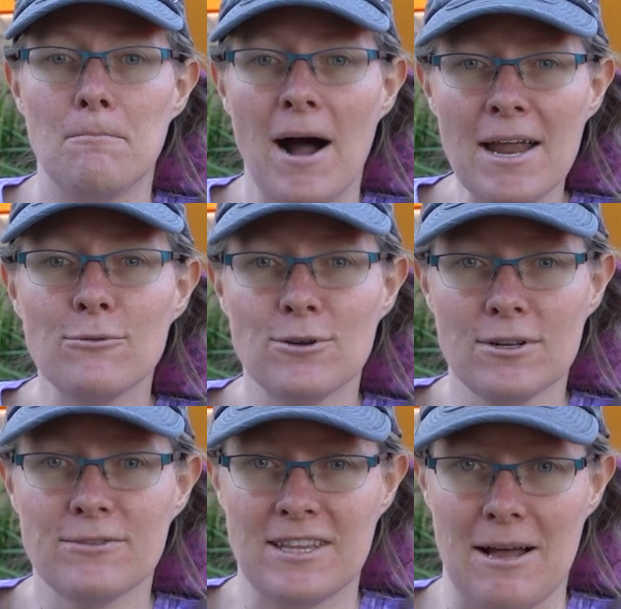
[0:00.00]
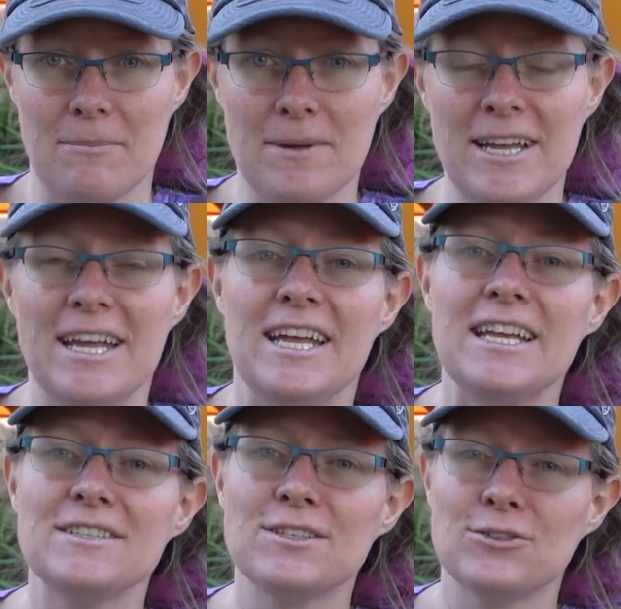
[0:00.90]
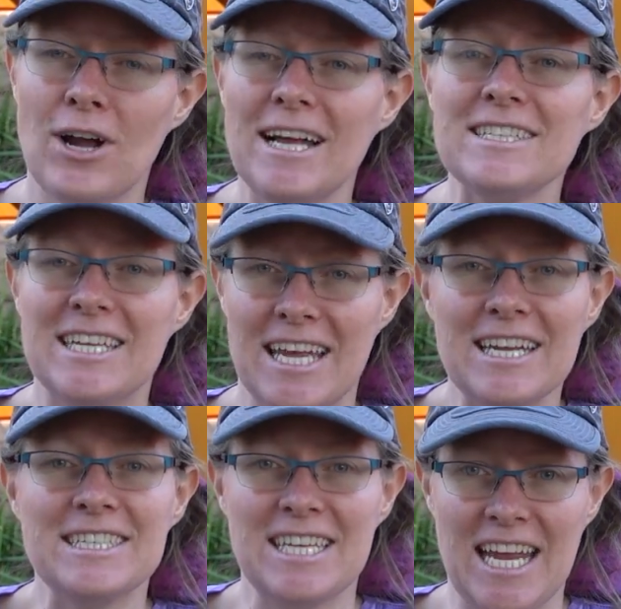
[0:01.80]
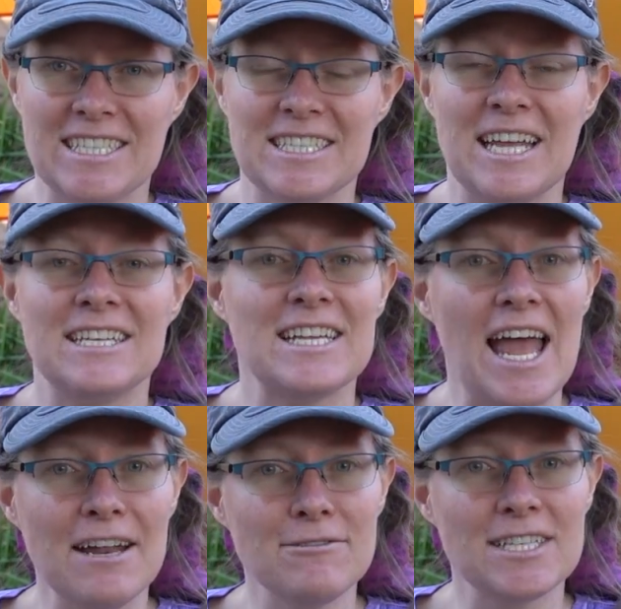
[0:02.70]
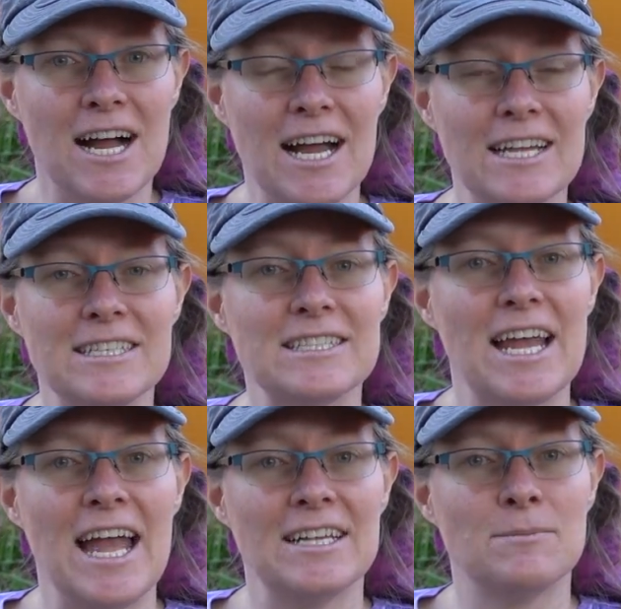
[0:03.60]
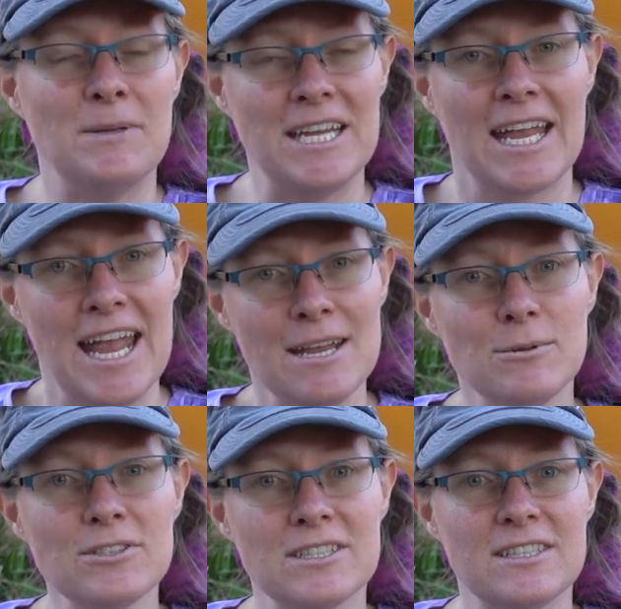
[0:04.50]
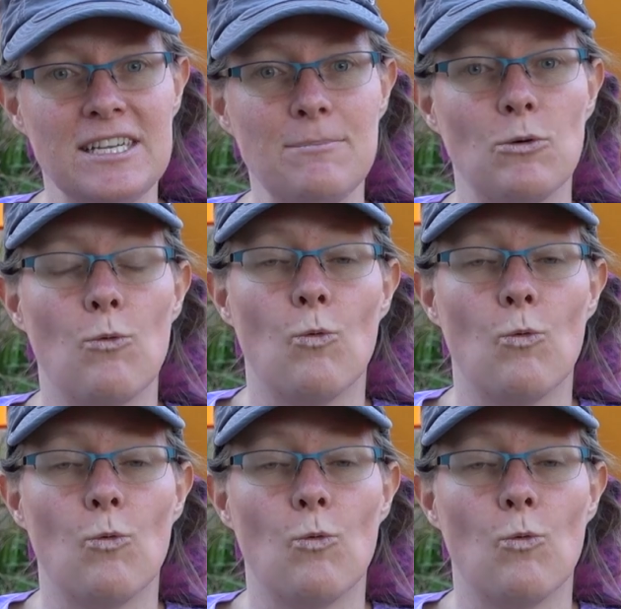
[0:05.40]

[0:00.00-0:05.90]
My rule of thumb is to try to get a tent that is advertised as being able to sleep